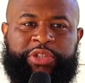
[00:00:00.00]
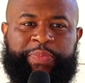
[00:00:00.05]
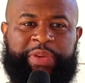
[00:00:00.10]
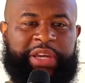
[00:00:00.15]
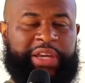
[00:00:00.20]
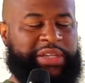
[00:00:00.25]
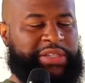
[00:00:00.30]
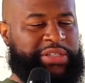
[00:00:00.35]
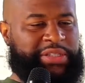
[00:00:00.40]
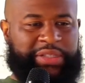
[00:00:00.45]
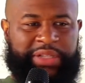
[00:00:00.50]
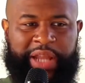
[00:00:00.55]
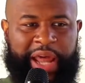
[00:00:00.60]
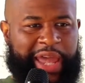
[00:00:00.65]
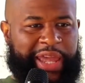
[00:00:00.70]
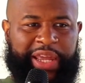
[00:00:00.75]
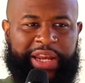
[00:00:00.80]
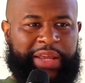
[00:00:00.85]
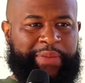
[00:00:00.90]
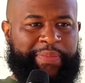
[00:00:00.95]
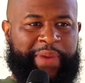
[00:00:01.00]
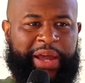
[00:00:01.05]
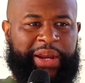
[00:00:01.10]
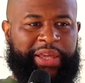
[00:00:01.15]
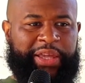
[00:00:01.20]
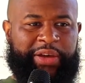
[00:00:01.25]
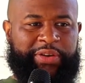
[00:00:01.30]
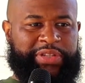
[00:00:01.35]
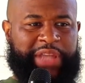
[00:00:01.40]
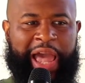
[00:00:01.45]
because like
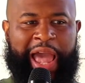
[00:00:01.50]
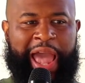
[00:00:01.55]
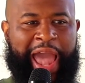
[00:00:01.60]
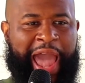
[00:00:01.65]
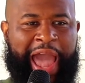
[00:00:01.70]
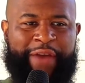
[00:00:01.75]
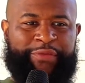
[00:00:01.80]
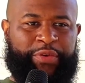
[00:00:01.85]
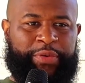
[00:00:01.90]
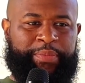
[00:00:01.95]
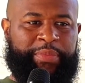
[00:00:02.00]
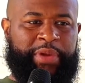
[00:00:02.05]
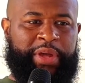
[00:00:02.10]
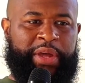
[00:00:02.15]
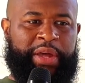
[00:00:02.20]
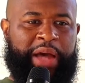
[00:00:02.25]
anybody else, I have them.